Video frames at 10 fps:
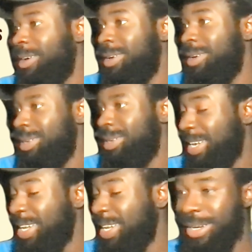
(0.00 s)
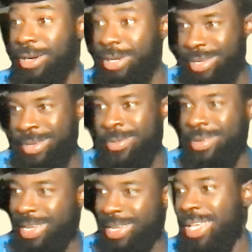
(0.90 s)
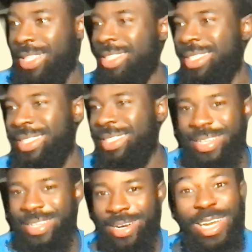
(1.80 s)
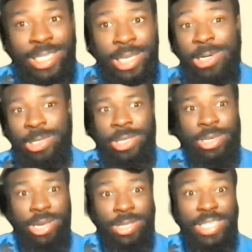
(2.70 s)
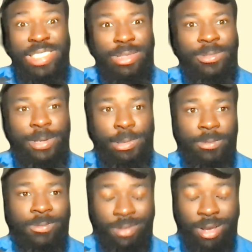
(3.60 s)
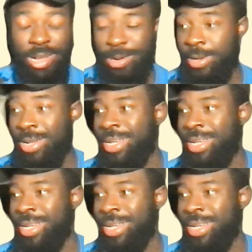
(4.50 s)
shout out to Unc again. Unc is killing it. Yo, these interviews are fire.